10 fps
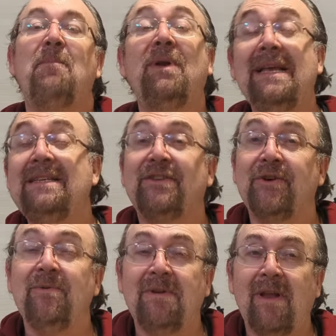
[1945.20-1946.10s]
Please
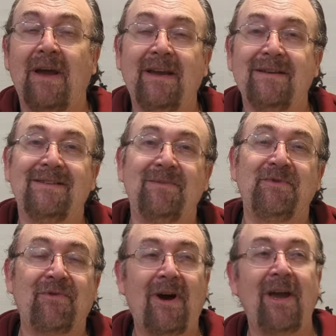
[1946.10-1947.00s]
do like and
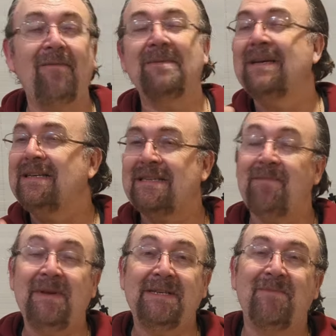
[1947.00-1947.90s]
subscribe,
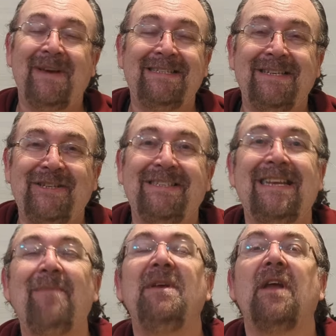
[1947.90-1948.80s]
send me some messages,
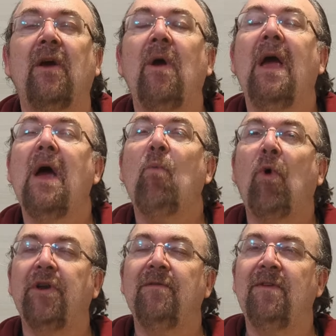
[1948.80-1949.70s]
let me know
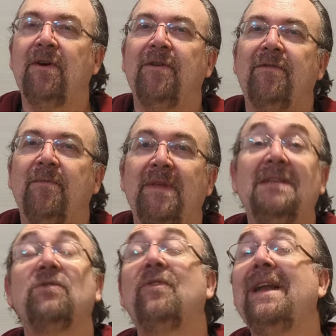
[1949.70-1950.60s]
what you've learned from
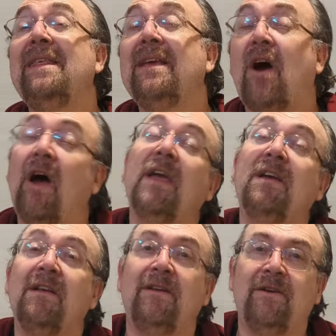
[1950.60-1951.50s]
this or anything I
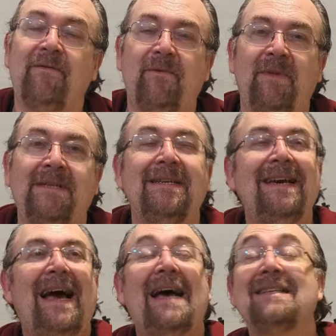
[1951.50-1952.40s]
can learn from this.
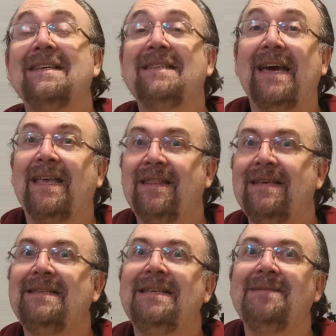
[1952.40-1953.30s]
As I say,
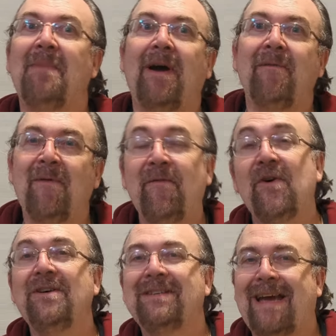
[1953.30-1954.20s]
this is my
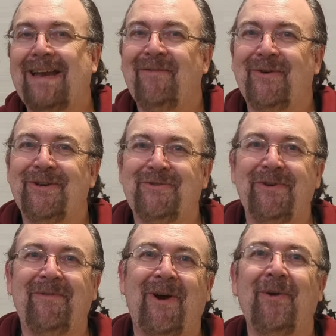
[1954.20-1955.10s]
first
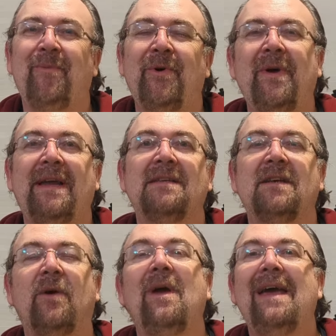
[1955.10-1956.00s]
anniversary of home brewing,
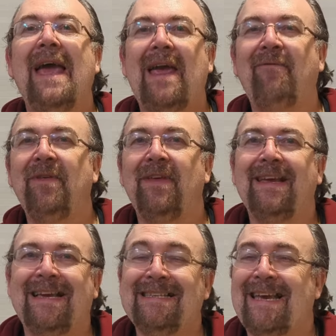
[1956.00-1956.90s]
so
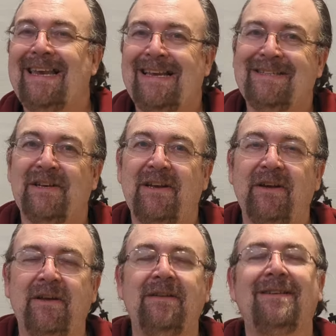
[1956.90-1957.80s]
everything is a lesson
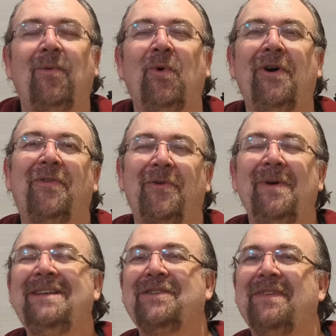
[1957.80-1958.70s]
learned as I work through
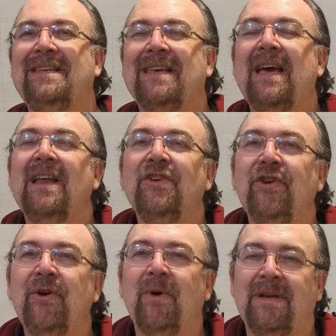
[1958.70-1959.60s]
each of these
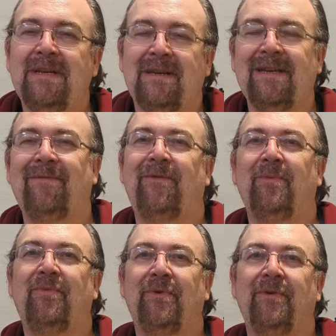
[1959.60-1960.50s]
new and
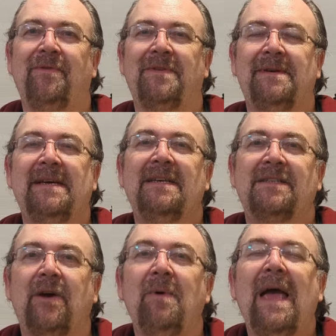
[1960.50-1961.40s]
different brews.
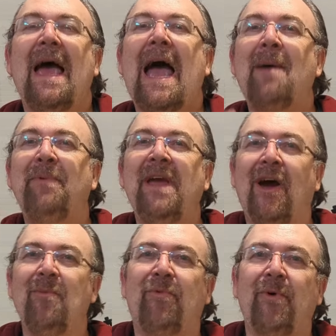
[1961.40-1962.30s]
So happy
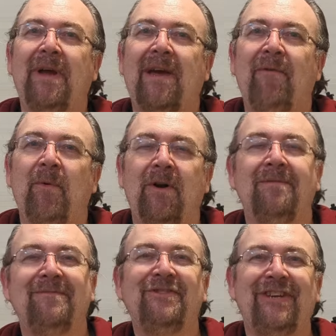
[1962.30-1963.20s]
home brewing, everyone.
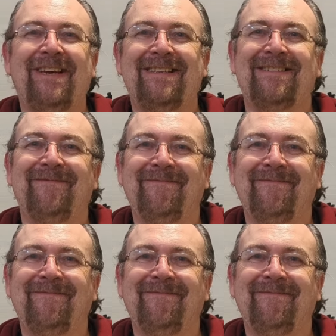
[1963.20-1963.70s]
Cheers.